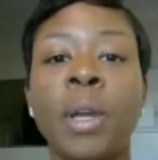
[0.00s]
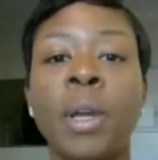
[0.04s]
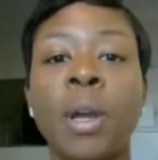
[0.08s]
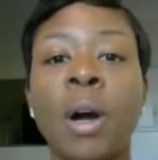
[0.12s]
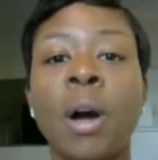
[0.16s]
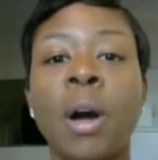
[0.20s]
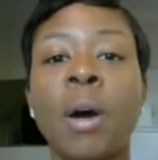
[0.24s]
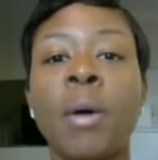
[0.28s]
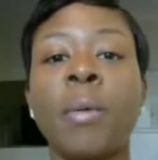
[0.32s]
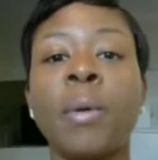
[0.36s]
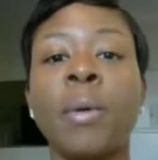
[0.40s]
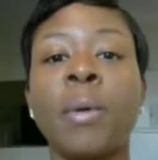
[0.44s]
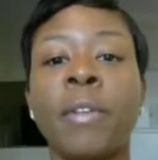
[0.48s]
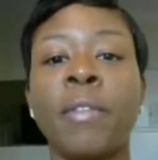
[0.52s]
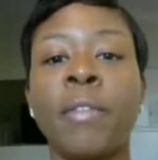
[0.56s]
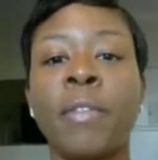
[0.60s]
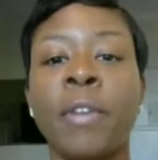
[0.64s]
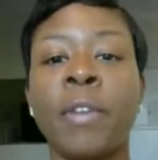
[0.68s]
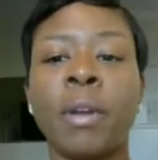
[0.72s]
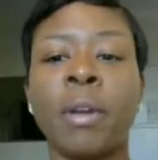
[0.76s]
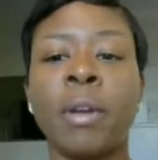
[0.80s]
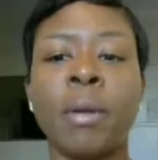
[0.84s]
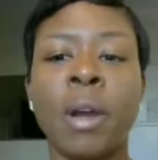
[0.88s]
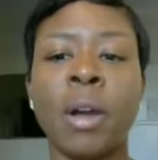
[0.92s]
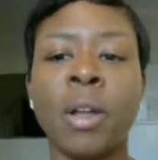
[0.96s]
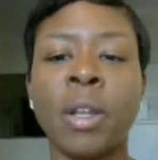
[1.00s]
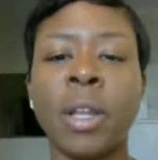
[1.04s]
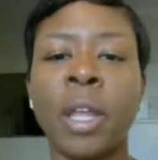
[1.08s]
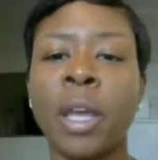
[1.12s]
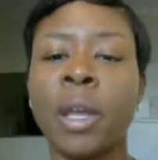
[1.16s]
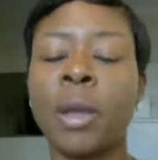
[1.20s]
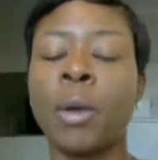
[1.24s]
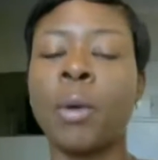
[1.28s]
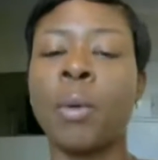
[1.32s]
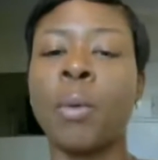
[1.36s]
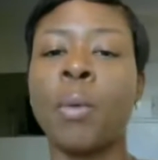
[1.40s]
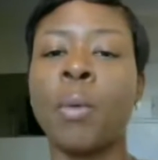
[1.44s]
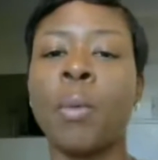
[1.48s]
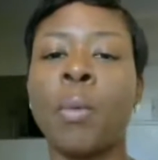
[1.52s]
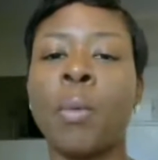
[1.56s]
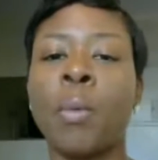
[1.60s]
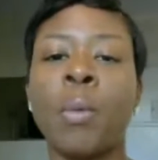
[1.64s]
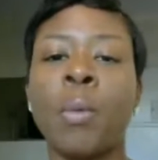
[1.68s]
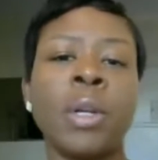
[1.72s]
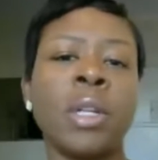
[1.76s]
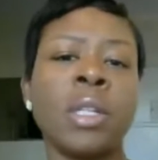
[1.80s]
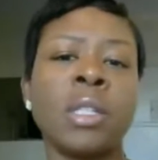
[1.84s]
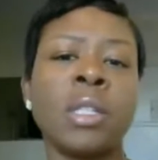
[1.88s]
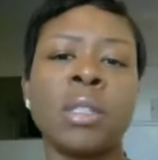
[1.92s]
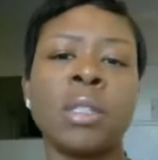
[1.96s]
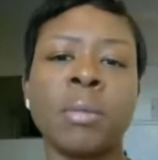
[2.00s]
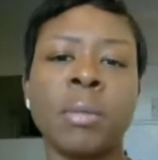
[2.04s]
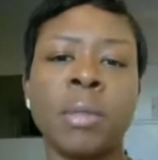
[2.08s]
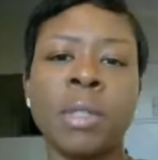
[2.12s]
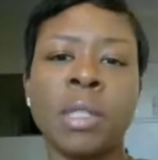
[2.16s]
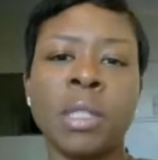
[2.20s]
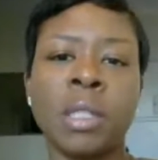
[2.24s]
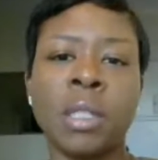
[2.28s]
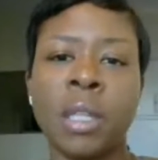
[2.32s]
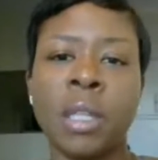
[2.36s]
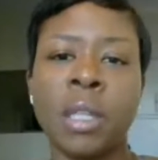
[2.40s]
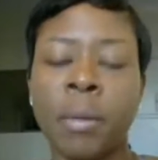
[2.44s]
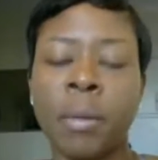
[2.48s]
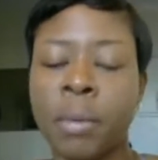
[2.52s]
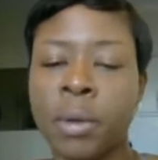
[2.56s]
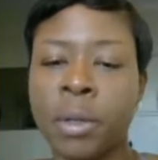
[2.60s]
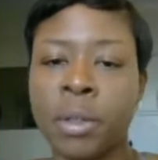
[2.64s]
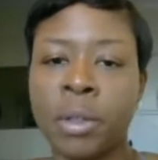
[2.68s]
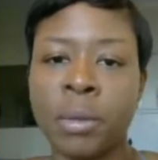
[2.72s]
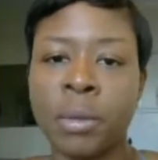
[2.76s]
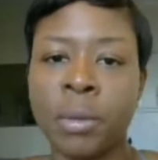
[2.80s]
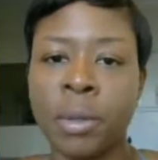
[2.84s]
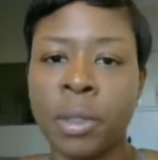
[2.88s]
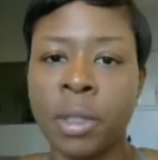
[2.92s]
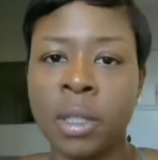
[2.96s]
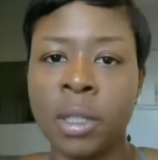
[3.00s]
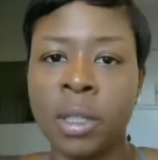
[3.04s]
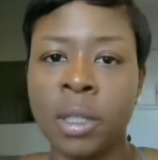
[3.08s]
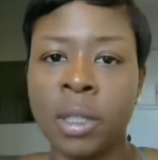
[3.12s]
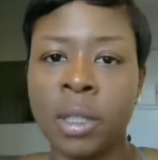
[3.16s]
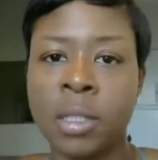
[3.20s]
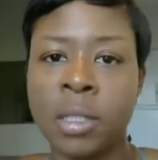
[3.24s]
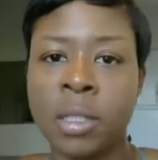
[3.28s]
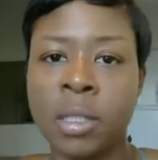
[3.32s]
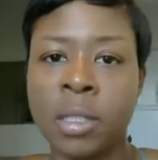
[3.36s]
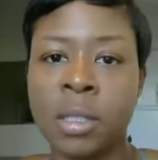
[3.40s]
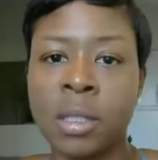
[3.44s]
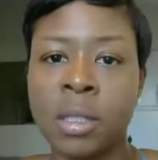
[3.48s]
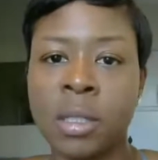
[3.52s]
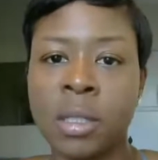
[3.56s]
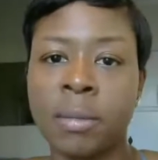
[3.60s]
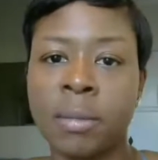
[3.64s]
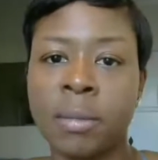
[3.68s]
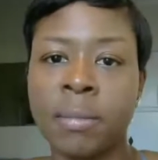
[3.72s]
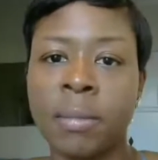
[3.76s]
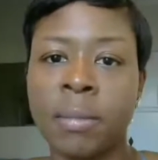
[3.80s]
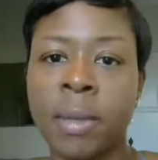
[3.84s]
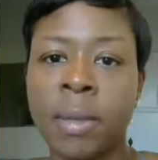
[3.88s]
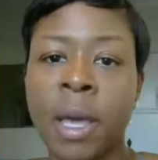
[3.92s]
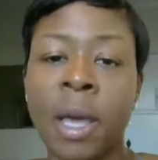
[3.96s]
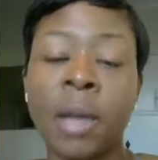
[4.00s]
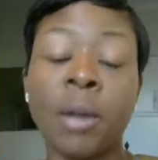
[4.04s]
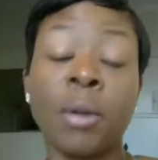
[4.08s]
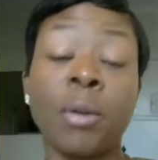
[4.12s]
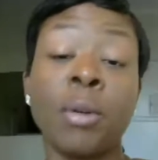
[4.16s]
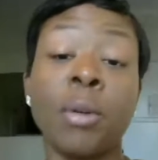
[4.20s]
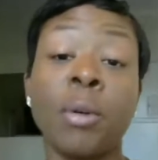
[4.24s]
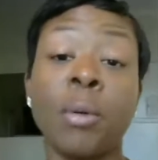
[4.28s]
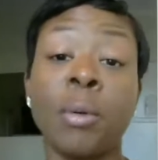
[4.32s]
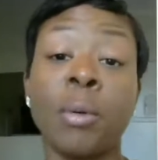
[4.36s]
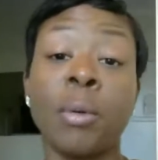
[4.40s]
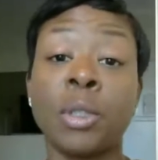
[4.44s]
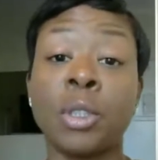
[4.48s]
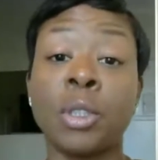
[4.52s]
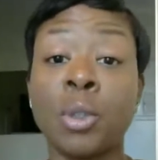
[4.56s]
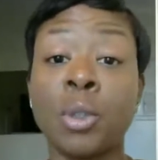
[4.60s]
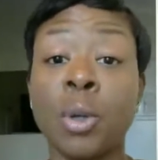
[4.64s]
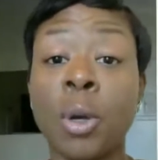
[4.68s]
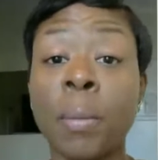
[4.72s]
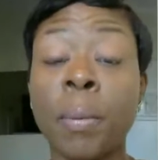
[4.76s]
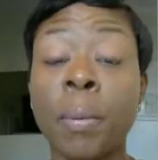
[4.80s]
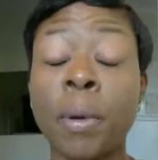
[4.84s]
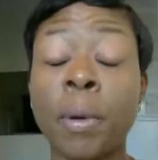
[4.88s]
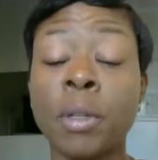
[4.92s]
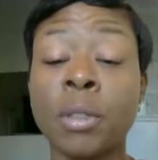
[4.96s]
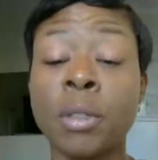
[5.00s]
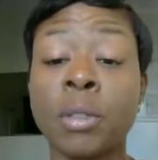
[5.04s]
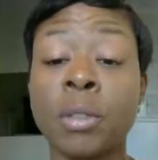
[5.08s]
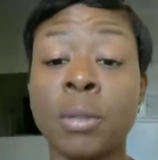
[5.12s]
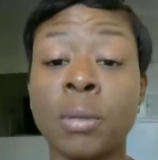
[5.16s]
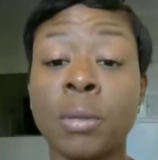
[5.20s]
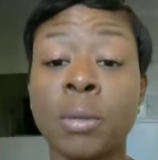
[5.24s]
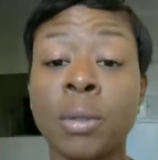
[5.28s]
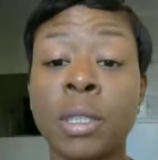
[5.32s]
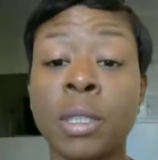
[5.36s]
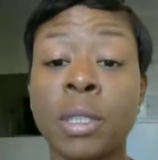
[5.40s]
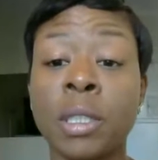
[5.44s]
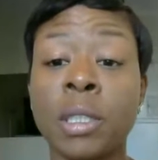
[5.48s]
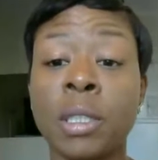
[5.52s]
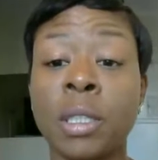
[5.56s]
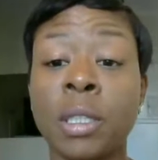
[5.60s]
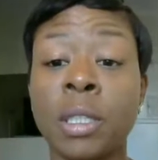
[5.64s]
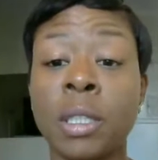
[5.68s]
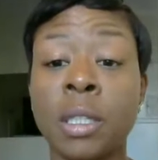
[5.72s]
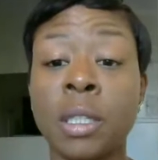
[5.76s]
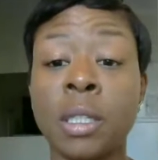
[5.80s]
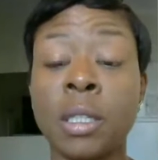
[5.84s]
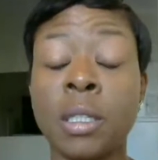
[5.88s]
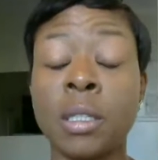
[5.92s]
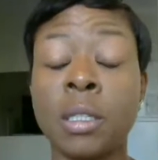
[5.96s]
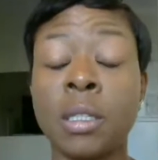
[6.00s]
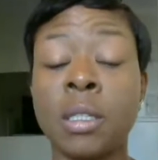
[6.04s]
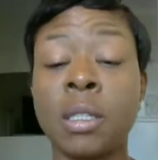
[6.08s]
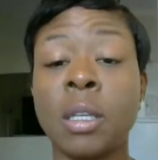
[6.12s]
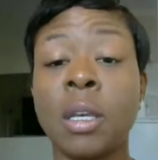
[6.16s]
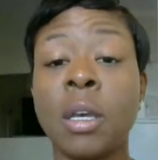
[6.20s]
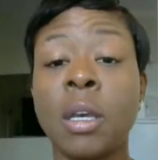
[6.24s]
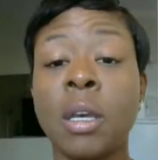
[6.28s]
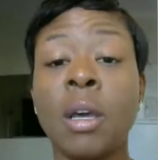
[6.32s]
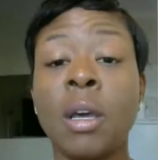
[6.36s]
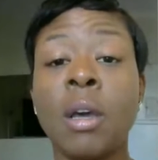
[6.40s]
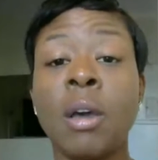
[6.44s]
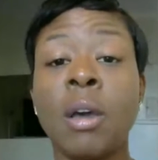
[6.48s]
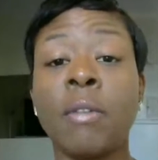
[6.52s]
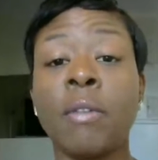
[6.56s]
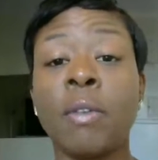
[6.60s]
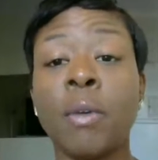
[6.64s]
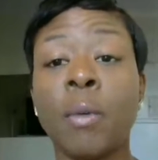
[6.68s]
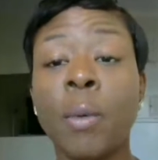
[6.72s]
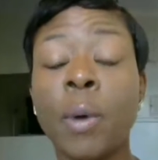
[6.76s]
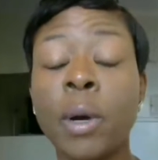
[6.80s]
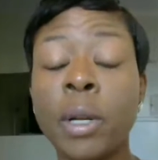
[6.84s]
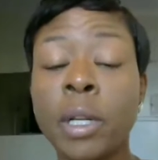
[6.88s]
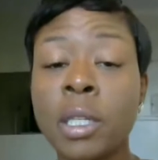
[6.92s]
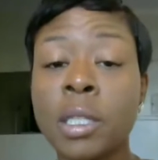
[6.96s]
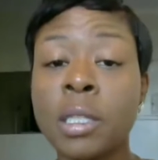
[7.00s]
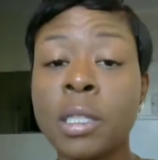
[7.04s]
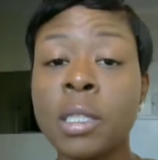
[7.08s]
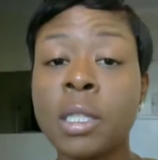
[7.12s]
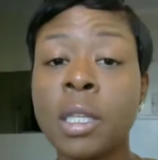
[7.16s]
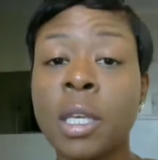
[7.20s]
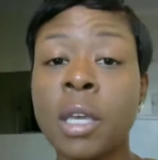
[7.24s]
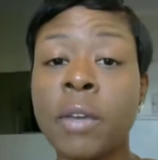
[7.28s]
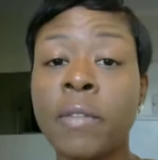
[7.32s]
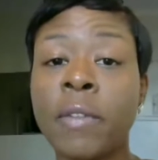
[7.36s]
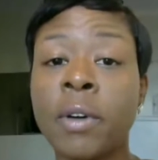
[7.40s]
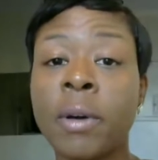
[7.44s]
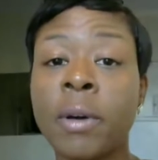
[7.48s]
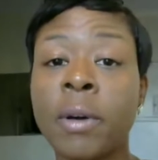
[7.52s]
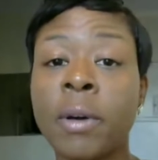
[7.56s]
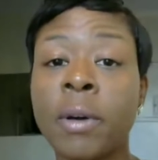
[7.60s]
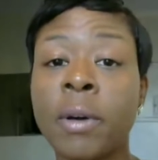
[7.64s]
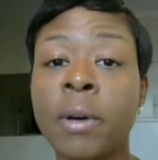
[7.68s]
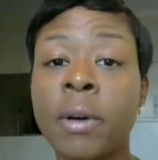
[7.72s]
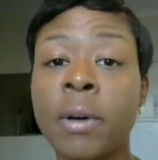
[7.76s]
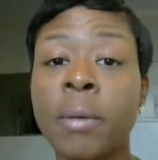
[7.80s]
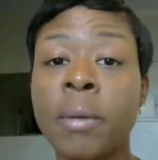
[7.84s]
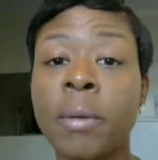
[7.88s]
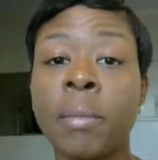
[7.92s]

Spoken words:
we all want to figure out, like, what is the reason that we're doing this? I don't know what your personal reason is for wanting to give up meat.